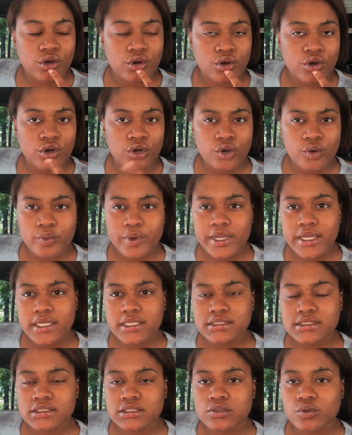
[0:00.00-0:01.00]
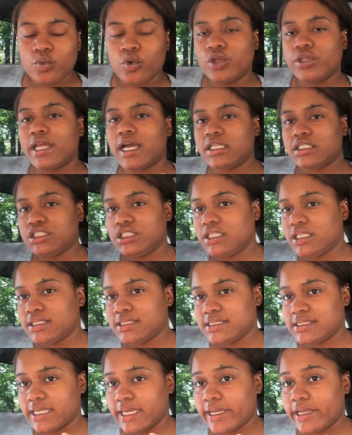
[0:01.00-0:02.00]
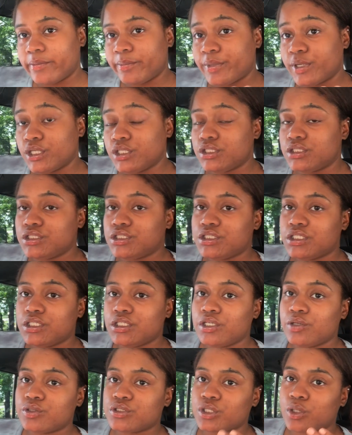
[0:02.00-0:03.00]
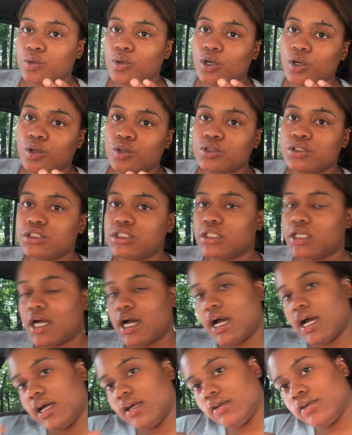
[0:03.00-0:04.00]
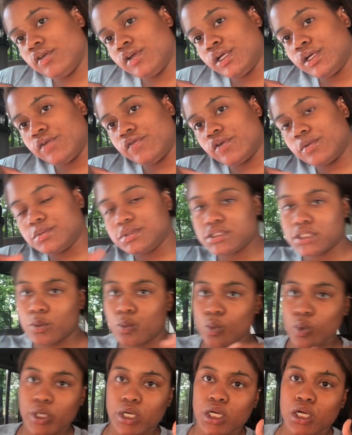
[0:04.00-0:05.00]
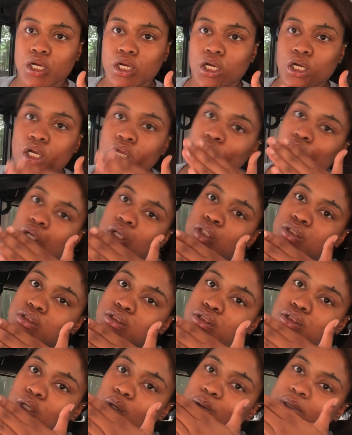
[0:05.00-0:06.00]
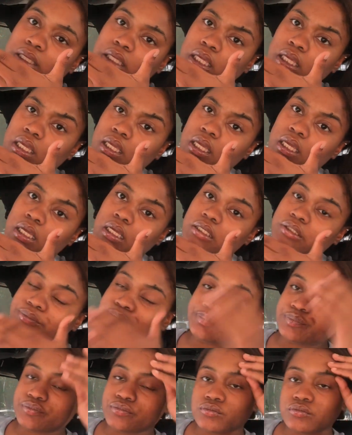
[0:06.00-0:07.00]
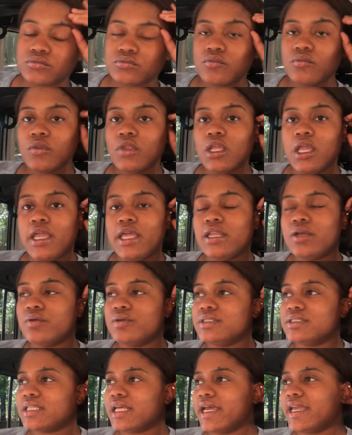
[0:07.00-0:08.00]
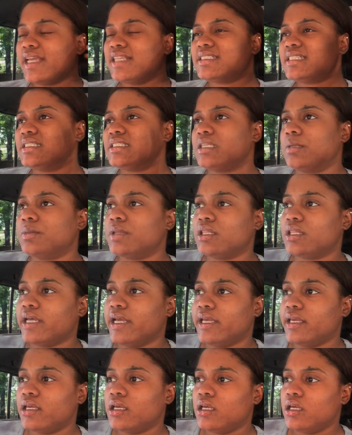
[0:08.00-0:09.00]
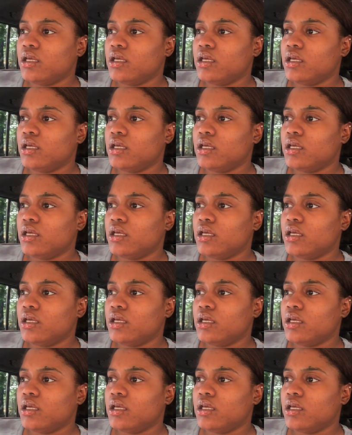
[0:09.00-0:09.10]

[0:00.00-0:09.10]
always, well, not, she didn't say it, but there was a quote she got from somewhere. So yeah, and it was like, it said something like,